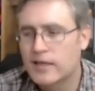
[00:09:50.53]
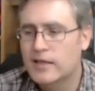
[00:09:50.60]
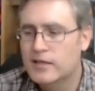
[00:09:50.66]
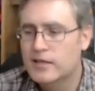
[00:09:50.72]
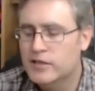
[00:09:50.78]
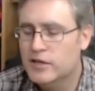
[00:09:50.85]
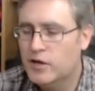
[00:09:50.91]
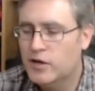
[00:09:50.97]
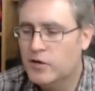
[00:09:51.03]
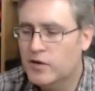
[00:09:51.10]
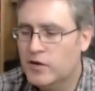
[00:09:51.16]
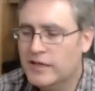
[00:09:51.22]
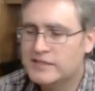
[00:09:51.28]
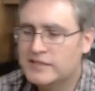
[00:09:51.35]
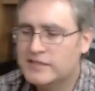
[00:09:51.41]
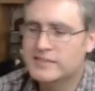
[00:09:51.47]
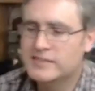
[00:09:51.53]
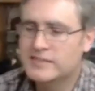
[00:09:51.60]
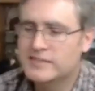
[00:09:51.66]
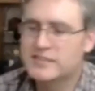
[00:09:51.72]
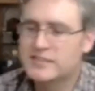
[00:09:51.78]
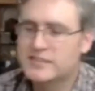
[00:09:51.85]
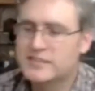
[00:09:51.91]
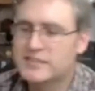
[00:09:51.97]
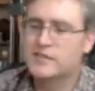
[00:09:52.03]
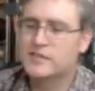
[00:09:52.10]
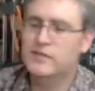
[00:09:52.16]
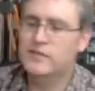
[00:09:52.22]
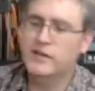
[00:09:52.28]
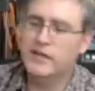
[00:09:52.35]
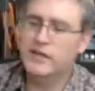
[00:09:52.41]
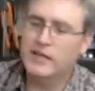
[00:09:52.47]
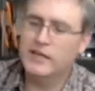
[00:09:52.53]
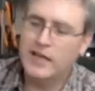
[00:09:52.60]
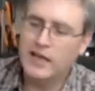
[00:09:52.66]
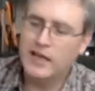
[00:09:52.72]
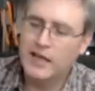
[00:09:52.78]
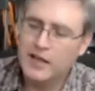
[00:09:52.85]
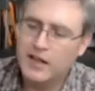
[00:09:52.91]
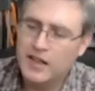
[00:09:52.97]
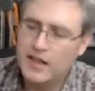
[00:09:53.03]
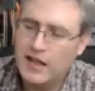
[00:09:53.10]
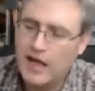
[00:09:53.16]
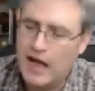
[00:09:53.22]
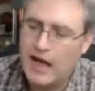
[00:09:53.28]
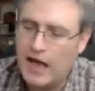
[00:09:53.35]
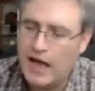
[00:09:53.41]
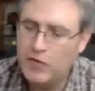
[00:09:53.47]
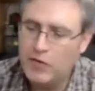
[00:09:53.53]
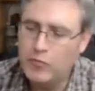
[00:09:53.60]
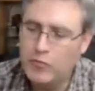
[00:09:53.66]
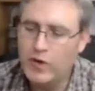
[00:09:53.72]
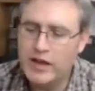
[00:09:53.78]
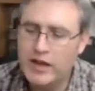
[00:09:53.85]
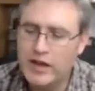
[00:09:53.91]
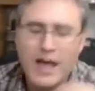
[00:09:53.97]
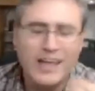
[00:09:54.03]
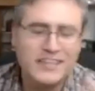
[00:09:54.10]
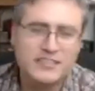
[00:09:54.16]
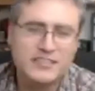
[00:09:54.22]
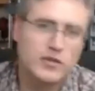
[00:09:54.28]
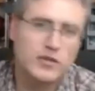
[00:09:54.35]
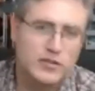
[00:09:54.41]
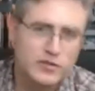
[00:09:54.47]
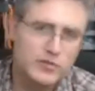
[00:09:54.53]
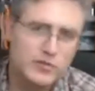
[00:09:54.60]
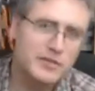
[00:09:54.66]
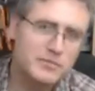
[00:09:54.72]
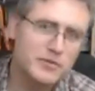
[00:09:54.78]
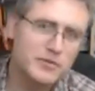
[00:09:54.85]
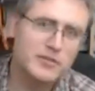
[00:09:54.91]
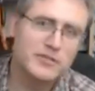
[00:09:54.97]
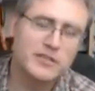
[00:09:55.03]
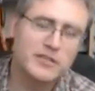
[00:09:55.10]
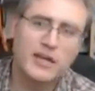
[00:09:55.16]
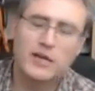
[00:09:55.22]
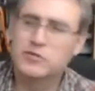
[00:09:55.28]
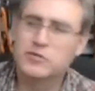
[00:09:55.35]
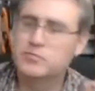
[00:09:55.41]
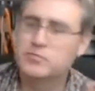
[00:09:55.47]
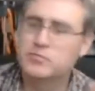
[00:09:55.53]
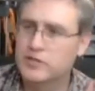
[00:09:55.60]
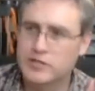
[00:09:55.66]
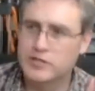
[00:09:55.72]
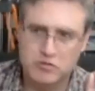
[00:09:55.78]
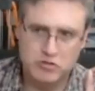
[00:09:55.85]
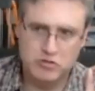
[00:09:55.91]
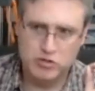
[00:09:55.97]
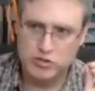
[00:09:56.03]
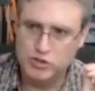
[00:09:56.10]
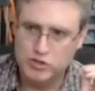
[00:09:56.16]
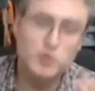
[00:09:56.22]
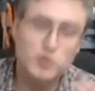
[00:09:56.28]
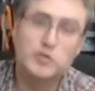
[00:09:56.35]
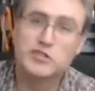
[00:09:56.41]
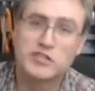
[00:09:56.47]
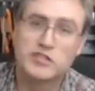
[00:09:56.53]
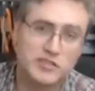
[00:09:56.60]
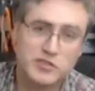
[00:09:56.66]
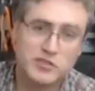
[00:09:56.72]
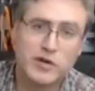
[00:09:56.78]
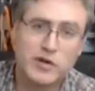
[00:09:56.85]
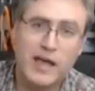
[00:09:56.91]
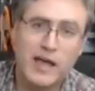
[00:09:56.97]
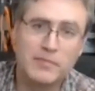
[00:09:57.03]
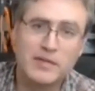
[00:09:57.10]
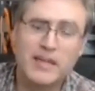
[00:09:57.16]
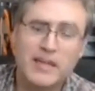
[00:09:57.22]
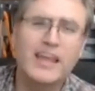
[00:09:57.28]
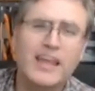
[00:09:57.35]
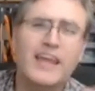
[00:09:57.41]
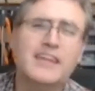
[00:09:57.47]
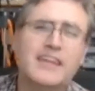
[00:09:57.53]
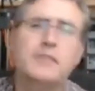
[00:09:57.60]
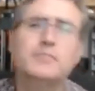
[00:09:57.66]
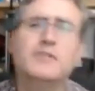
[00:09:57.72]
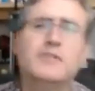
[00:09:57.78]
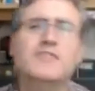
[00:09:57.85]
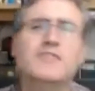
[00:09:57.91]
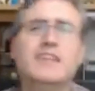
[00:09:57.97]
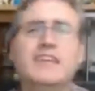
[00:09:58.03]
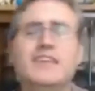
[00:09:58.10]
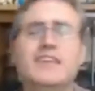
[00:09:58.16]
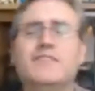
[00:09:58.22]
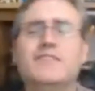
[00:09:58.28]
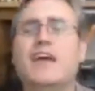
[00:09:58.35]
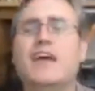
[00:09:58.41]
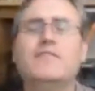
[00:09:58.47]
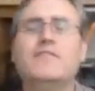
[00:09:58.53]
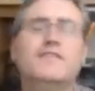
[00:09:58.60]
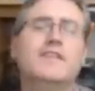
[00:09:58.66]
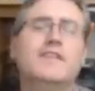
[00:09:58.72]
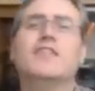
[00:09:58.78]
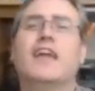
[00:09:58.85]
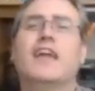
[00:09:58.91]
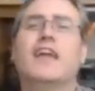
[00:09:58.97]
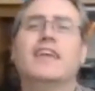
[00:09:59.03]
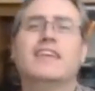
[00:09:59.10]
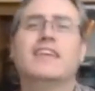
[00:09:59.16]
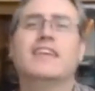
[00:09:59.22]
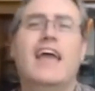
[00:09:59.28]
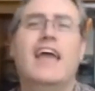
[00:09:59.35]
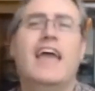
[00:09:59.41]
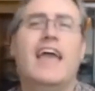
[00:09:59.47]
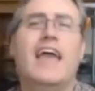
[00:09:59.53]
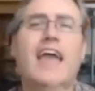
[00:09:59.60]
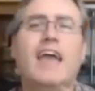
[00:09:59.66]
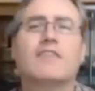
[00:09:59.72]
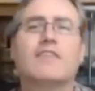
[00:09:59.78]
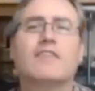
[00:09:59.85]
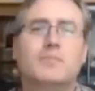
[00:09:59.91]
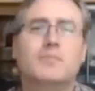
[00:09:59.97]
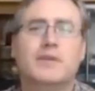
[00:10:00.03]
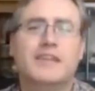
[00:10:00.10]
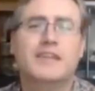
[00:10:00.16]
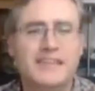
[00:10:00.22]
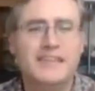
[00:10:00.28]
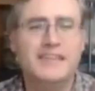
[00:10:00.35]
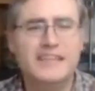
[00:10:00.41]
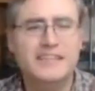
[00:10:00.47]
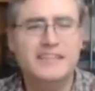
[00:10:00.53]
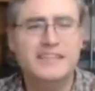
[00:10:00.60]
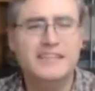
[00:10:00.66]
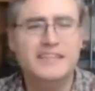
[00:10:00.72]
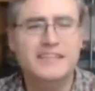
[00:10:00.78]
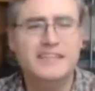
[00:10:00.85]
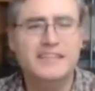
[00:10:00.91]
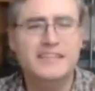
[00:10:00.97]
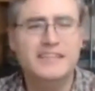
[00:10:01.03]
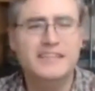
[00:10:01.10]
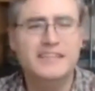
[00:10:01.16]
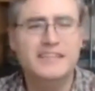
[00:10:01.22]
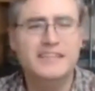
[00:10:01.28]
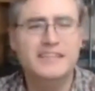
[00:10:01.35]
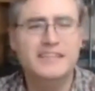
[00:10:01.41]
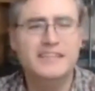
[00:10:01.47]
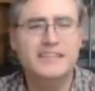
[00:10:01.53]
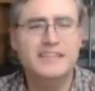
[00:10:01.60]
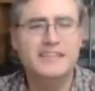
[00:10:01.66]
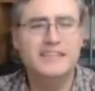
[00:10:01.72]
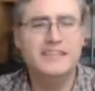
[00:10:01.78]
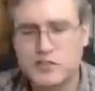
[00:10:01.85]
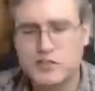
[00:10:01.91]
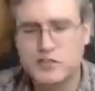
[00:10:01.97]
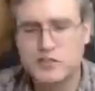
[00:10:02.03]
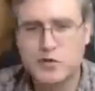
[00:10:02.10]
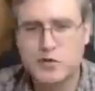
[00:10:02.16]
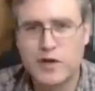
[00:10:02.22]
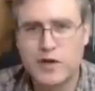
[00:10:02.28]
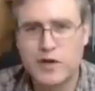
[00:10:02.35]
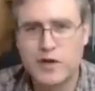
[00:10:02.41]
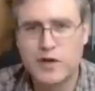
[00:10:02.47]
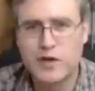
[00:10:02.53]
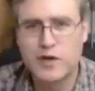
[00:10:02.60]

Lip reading: It's funny. When I started 3D printing, I was printing useless crap. And I feel like everybody needs to print a certain amount of useless crap